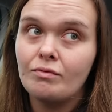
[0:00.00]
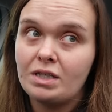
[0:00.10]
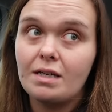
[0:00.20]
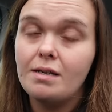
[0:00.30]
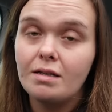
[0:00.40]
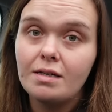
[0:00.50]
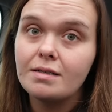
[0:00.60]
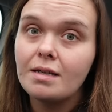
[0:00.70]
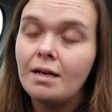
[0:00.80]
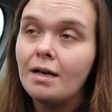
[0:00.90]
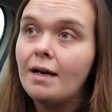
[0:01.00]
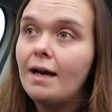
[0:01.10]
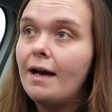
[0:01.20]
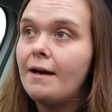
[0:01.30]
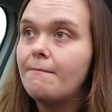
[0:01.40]
ridiculous.
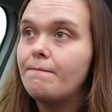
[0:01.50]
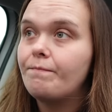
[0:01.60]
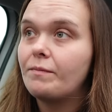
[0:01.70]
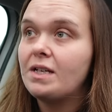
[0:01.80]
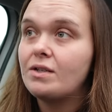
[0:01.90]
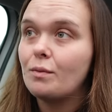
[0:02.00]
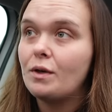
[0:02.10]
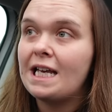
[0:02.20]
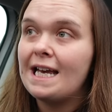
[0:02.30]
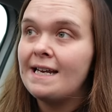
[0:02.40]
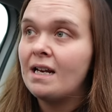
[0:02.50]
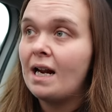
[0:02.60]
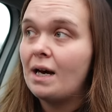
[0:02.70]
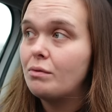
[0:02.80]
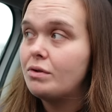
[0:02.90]
I just want to get in and
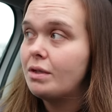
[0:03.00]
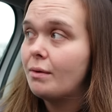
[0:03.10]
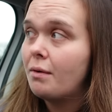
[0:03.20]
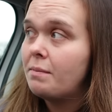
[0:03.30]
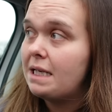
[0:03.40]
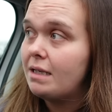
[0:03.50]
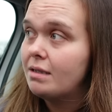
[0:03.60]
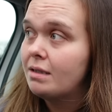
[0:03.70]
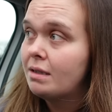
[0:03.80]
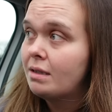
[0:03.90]
out, do you know what I mean?